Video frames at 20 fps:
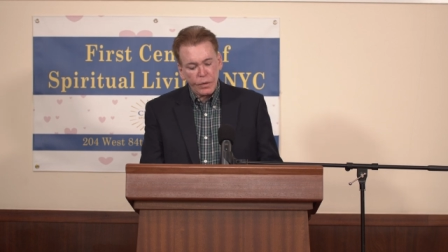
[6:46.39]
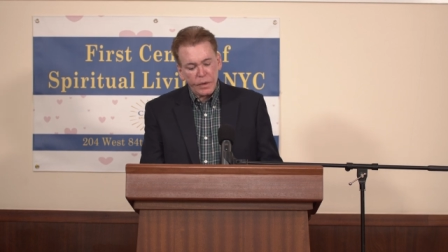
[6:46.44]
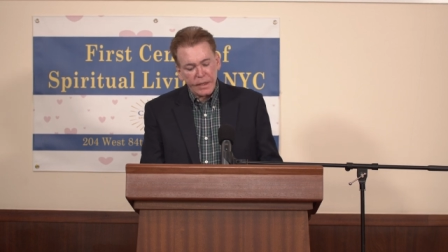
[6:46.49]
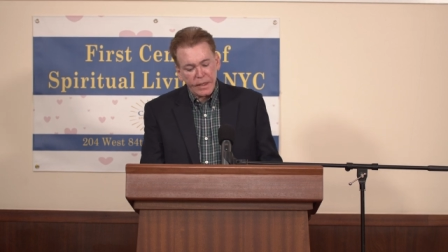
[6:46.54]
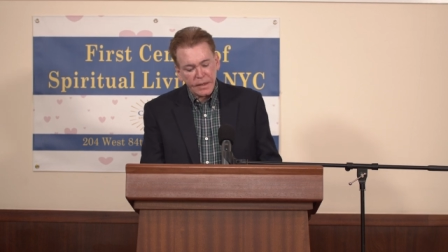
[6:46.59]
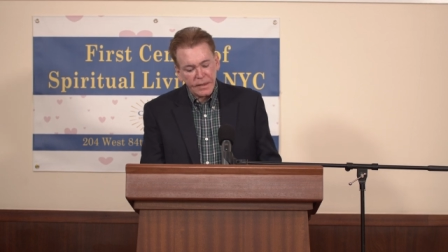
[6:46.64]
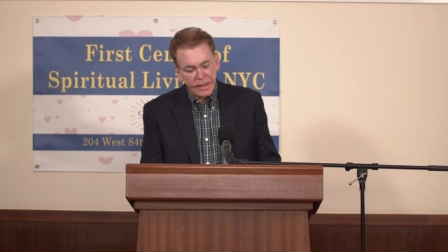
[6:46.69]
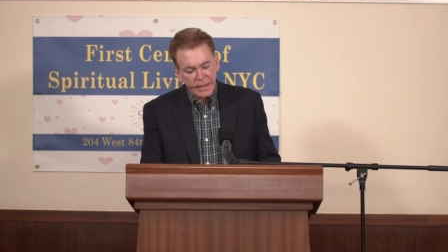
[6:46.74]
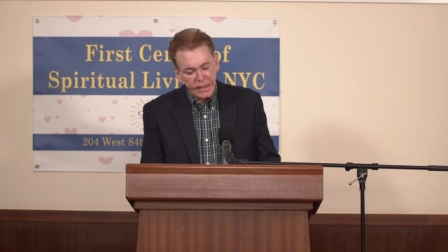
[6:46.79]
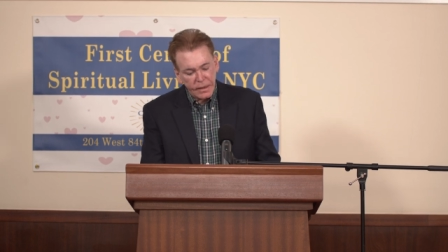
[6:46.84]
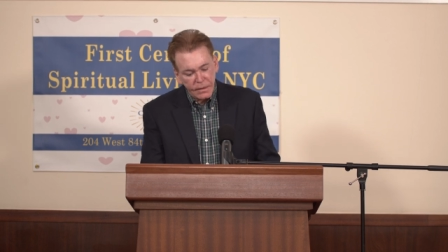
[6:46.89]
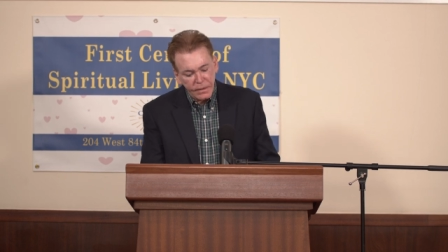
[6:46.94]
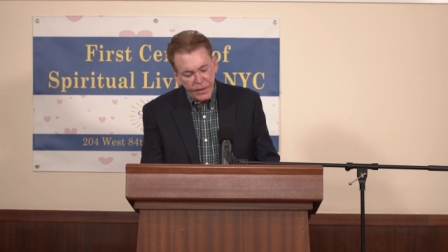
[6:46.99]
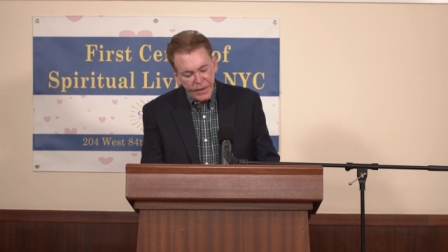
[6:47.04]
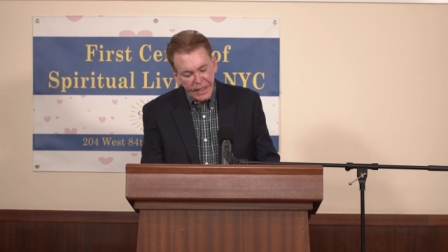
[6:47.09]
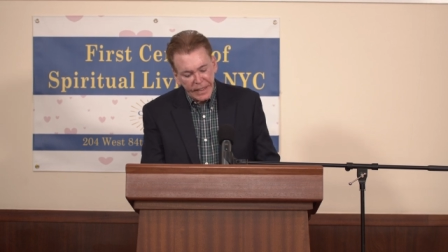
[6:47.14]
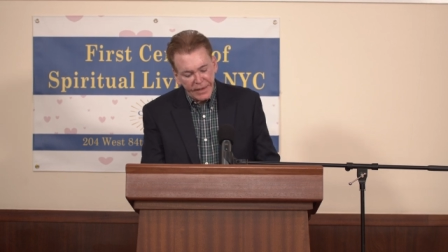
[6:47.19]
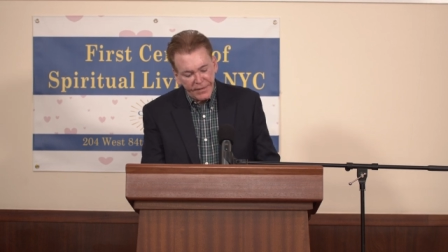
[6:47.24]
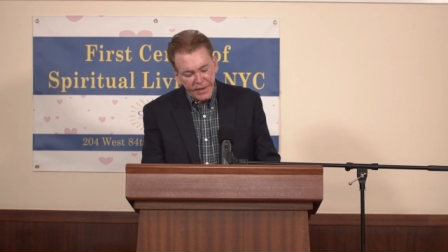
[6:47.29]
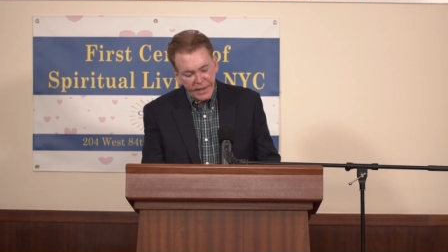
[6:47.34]
We can
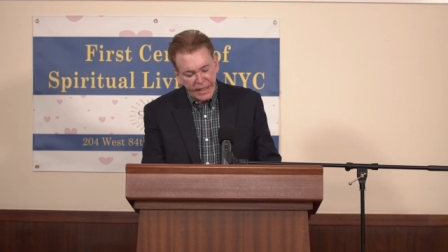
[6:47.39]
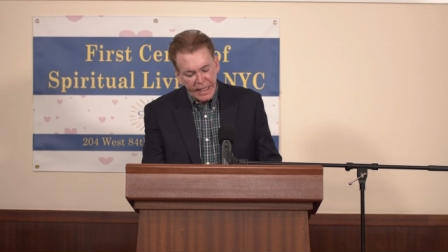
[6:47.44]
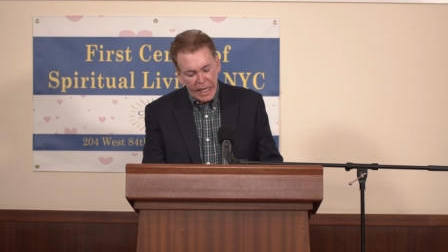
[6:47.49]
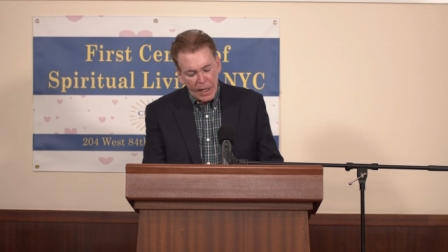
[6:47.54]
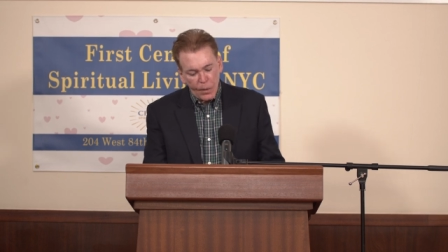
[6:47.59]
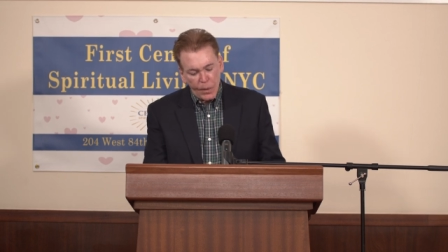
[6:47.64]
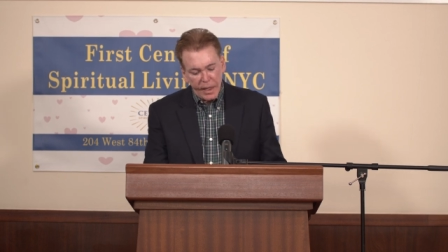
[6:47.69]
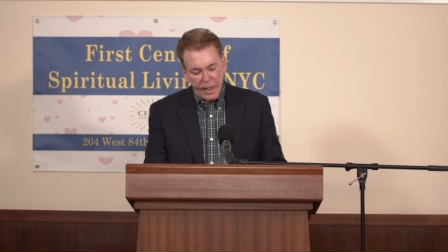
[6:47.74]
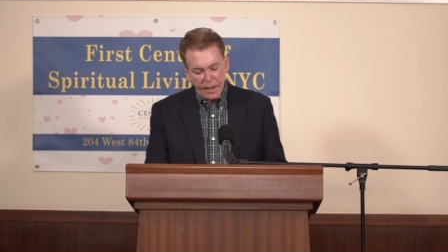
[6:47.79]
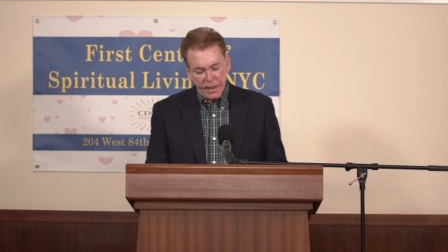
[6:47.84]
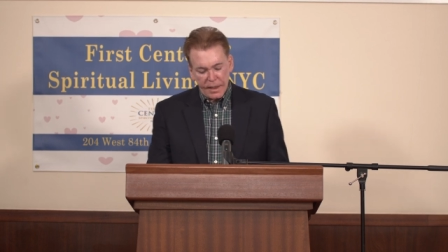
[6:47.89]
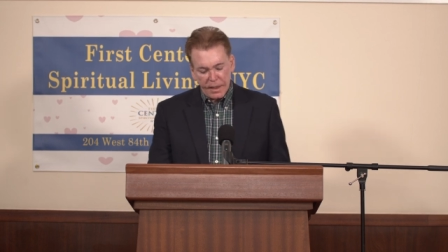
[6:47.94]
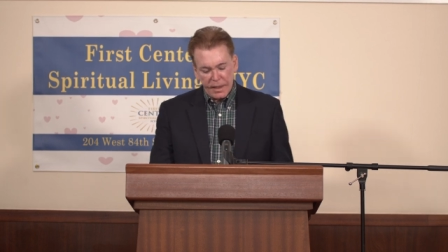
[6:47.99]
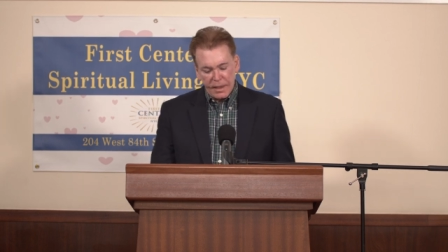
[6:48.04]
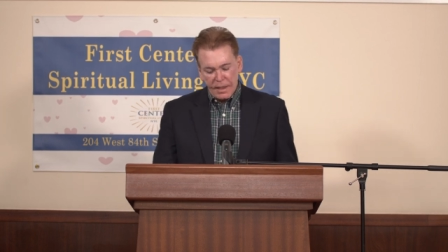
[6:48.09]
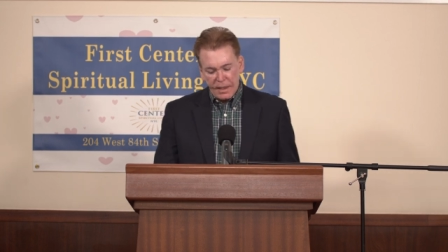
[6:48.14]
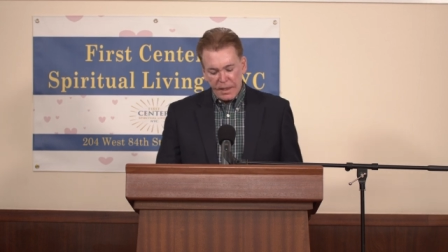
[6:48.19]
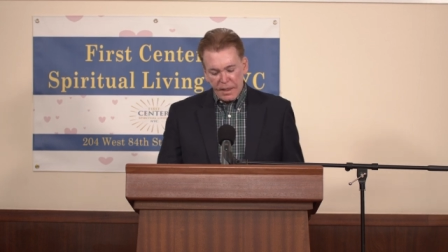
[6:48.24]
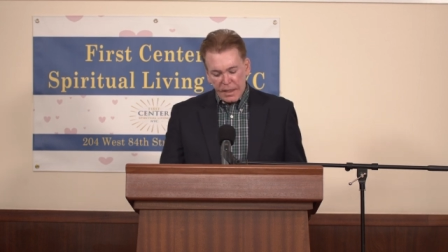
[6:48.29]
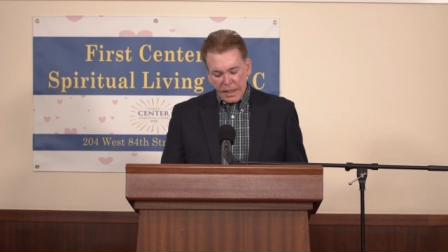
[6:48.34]
think of it that way.
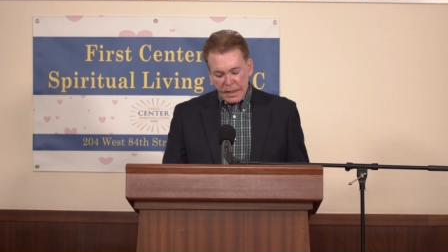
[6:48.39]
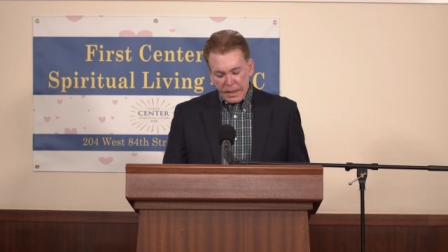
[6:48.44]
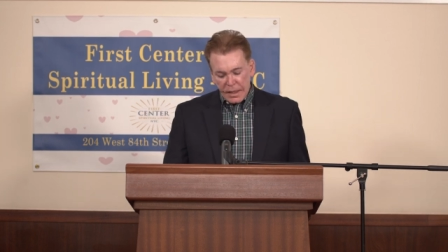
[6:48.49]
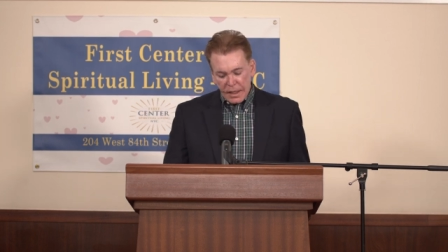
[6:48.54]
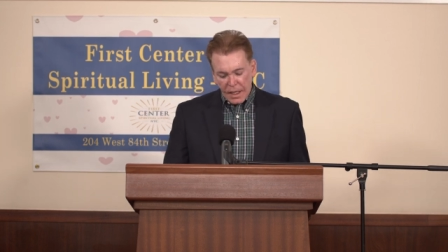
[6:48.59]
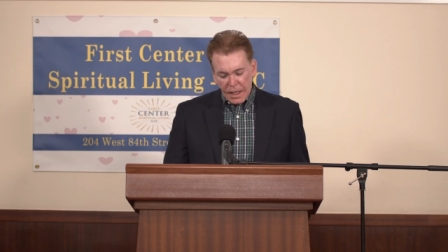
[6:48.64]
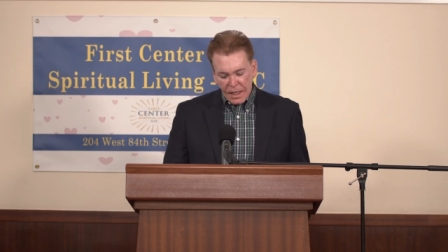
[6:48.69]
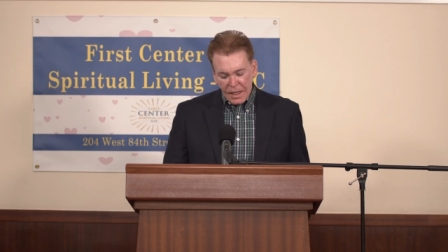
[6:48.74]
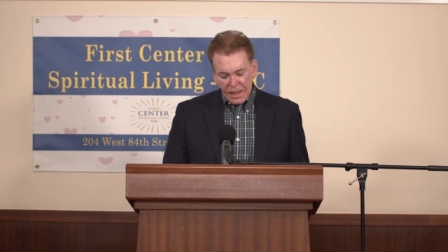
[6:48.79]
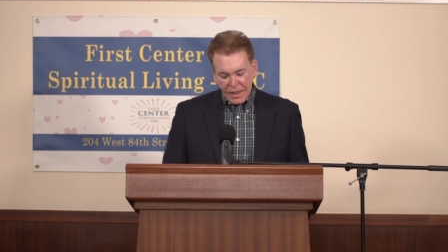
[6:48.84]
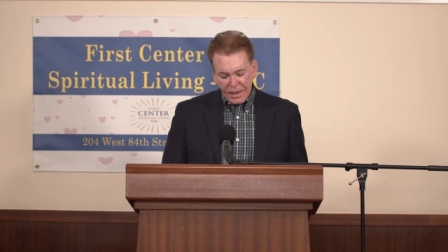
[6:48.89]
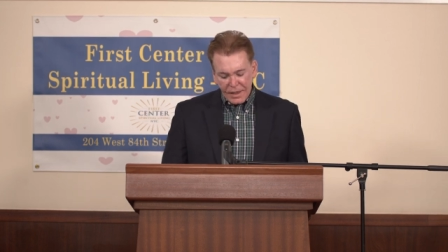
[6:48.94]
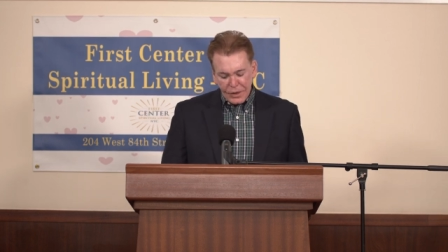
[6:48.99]
Uh,